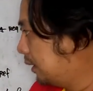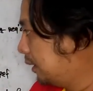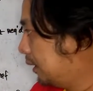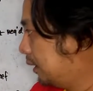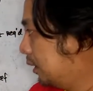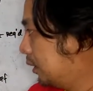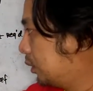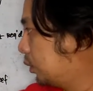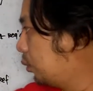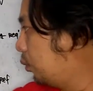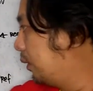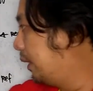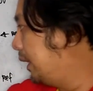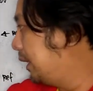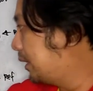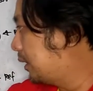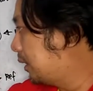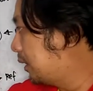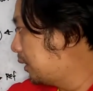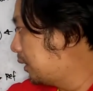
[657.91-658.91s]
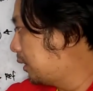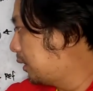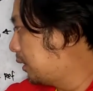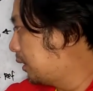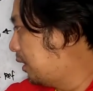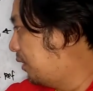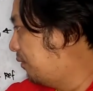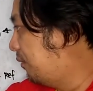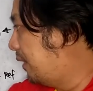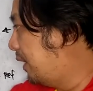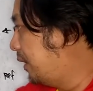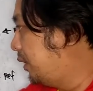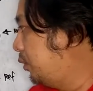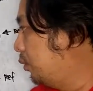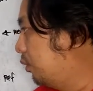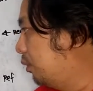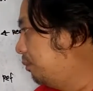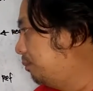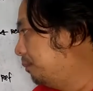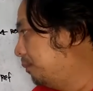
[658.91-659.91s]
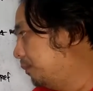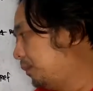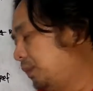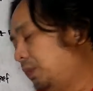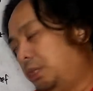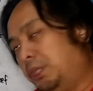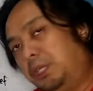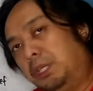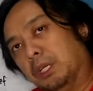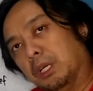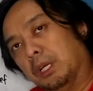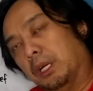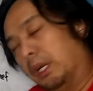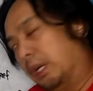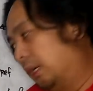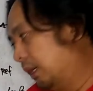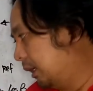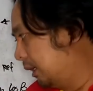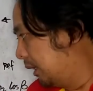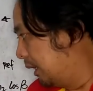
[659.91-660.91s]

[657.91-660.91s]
to get the value of ER.